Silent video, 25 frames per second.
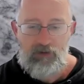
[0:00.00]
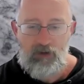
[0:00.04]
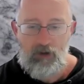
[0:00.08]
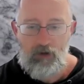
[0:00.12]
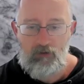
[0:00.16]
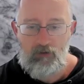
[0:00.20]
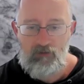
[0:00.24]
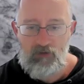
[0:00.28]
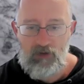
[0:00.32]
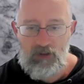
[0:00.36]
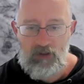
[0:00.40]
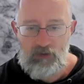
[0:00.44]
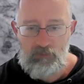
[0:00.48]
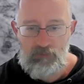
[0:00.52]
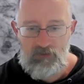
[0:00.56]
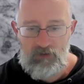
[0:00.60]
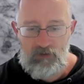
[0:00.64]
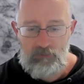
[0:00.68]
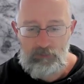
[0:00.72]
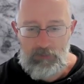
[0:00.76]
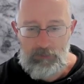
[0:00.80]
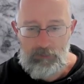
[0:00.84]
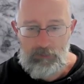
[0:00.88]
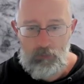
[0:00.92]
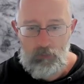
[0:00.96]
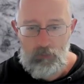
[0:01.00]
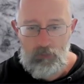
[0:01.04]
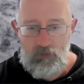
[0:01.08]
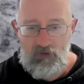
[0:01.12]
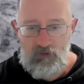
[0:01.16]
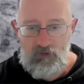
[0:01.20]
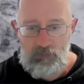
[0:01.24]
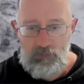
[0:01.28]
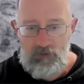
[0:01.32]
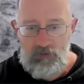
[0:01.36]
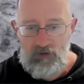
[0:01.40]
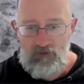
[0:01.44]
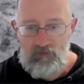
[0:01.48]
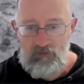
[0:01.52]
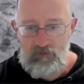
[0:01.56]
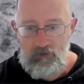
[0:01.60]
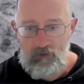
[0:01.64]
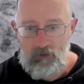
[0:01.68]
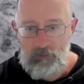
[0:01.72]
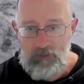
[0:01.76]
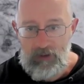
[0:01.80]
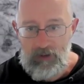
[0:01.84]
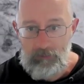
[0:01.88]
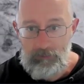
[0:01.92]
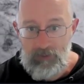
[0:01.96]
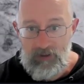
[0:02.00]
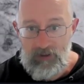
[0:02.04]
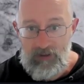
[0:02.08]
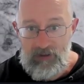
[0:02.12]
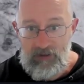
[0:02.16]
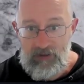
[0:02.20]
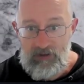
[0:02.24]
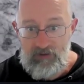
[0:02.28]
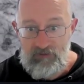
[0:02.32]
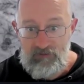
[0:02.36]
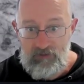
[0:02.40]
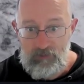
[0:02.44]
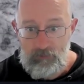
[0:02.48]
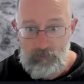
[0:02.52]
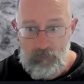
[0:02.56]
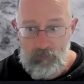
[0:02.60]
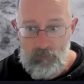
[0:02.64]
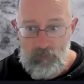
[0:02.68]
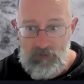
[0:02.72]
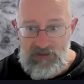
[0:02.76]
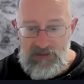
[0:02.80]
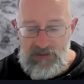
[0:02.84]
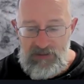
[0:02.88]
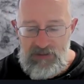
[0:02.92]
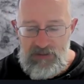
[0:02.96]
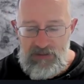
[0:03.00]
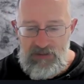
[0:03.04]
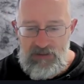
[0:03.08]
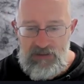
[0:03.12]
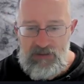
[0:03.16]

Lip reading: Over 80% of people will experience lower back pain at some point.